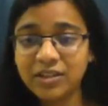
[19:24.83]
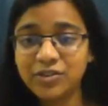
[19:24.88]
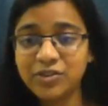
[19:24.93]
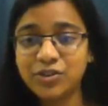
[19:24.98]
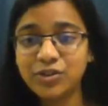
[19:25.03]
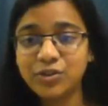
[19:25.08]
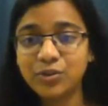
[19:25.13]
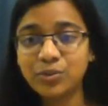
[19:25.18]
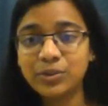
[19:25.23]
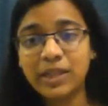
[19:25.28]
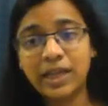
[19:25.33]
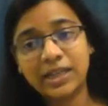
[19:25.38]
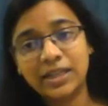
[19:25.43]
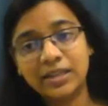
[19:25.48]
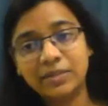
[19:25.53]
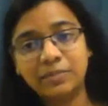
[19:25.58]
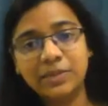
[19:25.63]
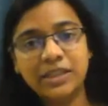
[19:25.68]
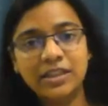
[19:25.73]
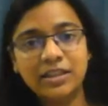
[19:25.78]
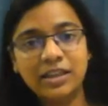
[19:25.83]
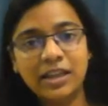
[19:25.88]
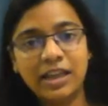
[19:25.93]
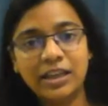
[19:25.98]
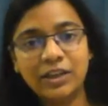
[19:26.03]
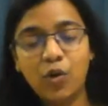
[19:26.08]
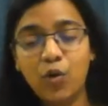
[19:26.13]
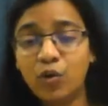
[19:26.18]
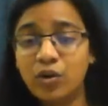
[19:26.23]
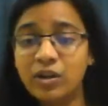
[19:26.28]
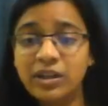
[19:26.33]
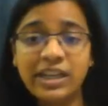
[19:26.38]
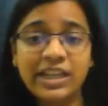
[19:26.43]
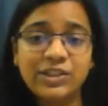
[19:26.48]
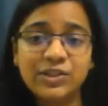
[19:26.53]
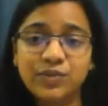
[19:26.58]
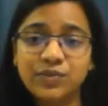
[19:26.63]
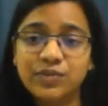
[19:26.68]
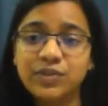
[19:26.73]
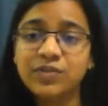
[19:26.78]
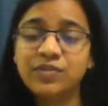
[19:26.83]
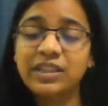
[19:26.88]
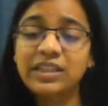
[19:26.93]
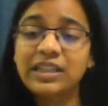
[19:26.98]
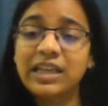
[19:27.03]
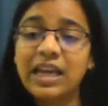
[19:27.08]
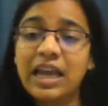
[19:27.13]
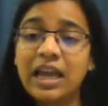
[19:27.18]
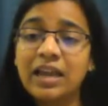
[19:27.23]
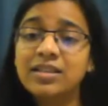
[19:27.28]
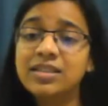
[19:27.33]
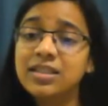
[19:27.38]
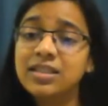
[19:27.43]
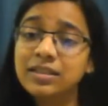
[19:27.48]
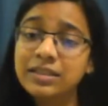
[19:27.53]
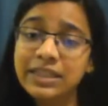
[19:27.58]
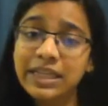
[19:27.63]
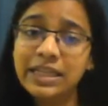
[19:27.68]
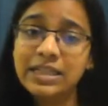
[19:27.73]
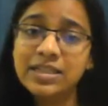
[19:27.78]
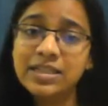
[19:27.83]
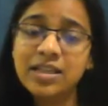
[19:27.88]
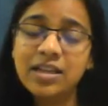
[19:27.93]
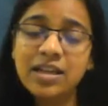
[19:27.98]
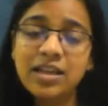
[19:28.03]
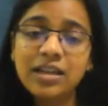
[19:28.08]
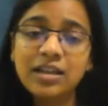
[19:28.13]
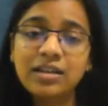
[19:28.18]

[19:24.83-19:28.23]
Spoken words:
So that will be like all days of the week, and Sundays